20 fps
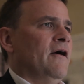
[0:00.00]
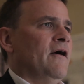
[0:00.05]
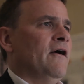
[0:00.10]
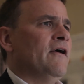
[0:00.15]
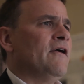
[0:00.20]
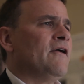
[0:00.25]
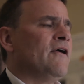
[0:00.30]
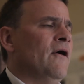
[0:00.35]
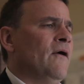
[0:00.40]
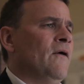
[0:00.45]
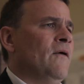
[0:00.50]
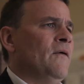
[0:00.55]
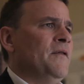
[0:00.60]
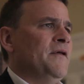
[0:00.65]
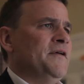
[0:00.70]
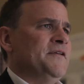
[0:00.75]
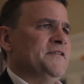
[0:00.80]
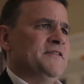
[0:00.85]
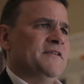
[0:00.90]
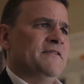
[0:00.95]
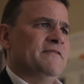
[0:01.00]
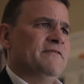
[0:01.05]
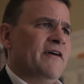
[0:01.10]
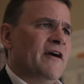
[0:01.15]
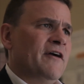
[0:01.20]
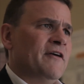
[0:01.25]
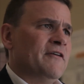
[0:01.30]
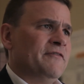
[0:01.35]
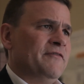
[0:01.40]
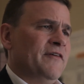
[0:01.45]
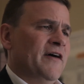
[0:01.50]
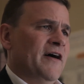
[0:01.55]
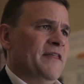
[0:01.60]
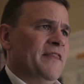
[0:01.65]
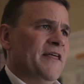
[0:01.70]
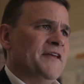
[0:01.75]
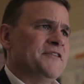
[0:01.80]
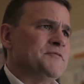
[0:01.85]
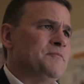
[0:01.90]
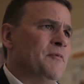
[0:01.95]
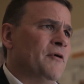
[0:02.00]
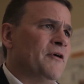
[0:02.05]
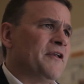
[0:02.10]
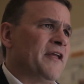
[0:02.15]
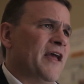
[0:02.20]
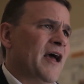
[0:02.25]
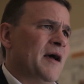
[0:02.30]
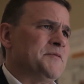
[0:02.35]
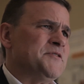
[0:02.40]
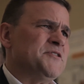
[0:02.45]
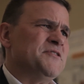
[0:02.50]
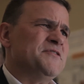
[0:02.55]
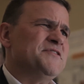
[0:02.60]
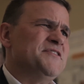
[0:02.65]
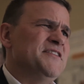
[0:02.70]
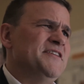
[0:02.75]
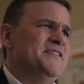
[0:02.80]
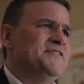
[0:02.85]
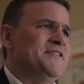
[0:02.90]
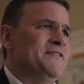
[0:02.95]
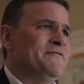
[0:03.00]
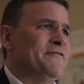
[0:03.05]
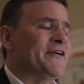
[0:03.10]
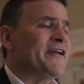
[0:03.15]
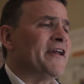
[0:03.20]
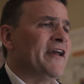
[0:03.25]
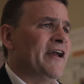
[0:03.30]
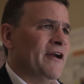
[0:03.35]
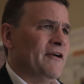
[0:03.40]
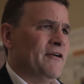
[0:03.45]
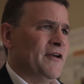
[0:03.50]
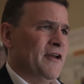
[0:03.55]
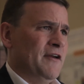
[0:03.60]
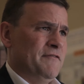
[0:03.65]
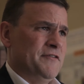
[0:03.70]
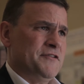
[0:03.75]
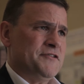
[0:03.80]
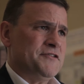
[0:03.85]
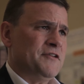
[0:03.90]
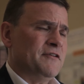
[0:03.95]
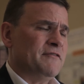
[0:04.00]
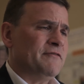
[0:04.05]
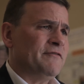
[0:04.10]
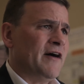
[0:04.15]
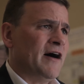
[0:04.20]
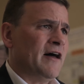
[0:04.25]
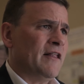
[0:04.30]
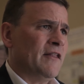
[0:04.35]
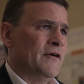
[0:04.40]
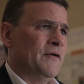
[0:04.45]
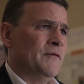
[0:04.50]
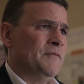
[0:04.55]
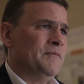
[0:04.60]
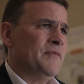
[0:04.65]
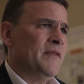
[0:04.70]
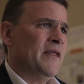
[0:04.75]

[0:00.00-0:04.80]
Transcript: Our goal is to verify that Smart Capture is easy for caregivers to follow